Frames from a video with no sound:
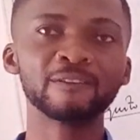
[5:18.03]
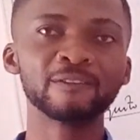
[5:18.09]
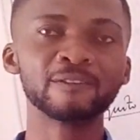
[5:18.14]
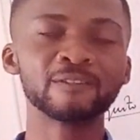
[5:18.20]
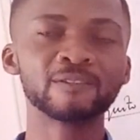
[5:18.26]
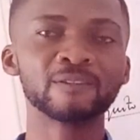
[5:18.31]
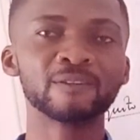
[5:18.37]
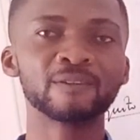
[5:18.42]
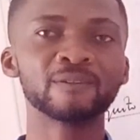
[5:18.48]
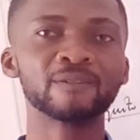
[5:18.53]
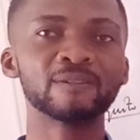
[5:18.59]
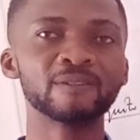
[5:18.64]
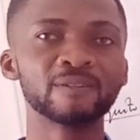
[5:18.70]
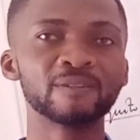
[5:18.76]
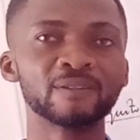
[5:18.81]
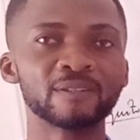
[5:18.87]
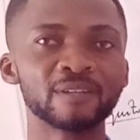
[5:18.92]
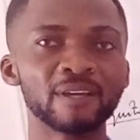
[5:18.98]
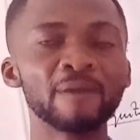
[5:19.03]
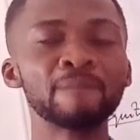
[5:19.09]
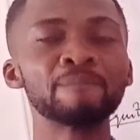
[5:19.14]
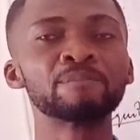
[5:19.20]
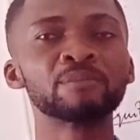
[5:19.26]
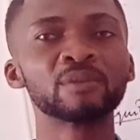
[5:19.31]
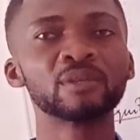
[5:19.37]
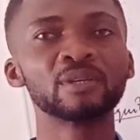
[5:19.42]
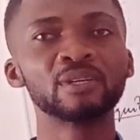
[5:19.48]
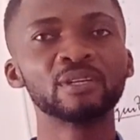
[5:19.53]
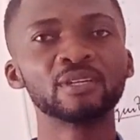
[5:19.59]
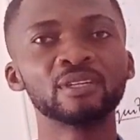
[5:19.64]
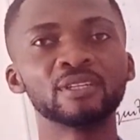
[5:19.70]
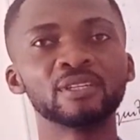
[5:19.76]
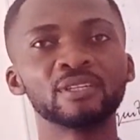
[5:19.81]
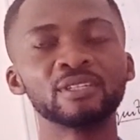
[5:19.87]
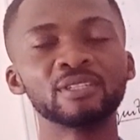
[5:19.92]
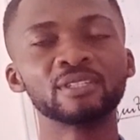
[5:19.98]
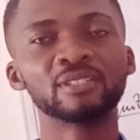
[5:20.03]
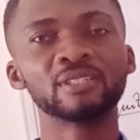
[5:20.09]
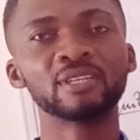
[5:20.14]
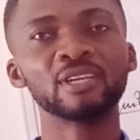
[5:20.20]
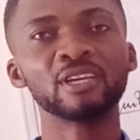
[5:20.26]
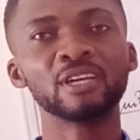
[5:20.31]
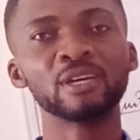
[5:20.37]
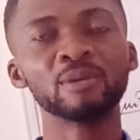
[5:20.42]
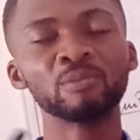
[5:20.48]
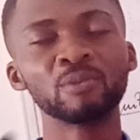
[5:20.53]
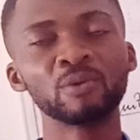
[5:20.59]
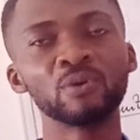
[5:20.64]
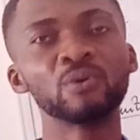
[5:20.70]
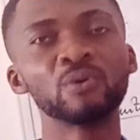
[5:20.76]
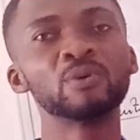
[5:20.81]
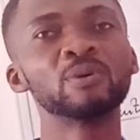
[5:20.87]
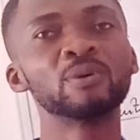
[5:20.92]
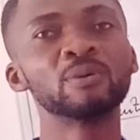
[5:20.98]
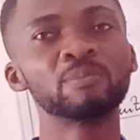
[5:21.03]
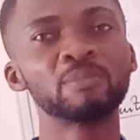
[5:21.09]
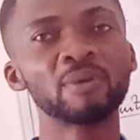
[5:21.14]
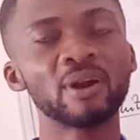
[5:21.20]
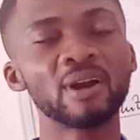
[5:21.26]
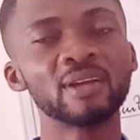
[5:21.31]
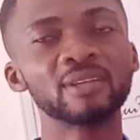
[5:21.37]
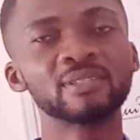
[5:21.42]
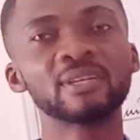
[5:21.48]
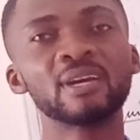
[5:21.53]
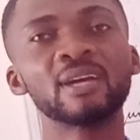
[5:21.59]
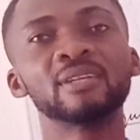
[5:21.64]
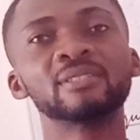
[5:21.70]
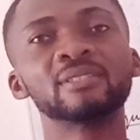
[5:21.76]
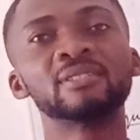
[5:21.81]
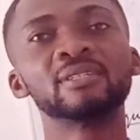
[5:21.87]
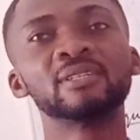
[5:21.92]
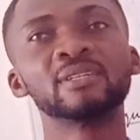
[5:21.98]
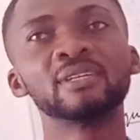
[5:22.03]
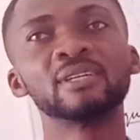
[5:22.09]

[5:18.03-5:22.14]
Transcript: It's, okay, it's a hemoparasite.